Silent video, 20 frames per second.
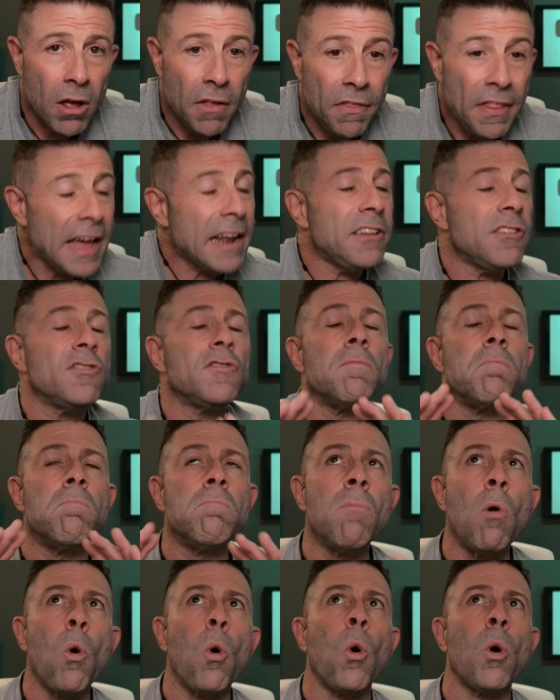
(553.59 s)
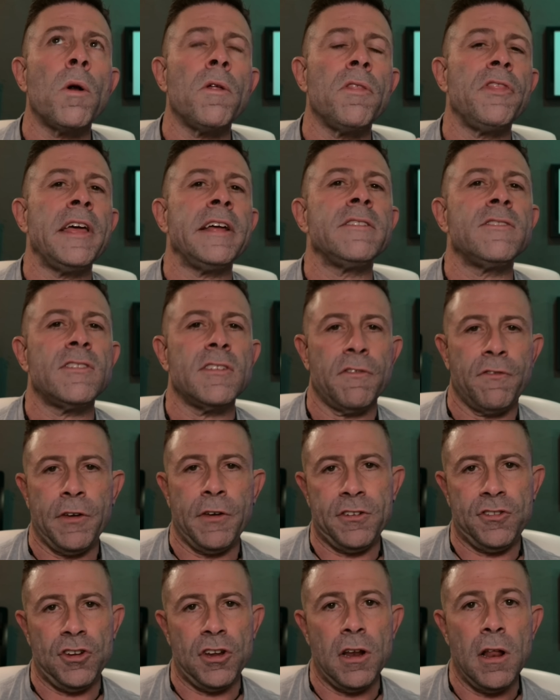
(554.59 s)
That is more than
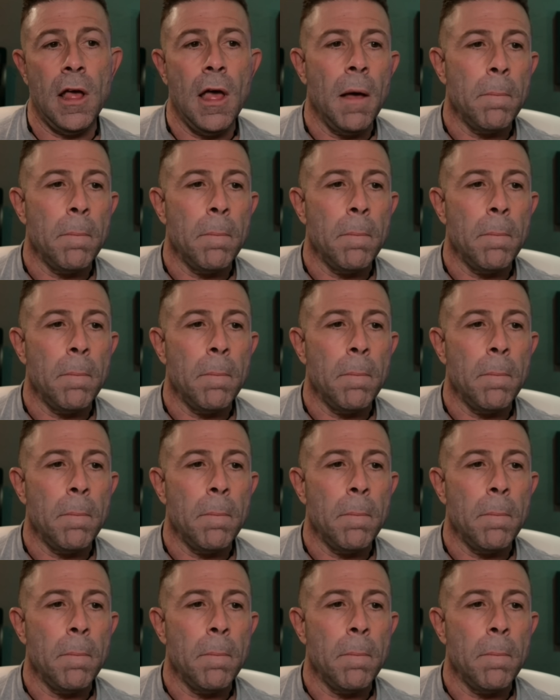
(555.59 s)
sufficient.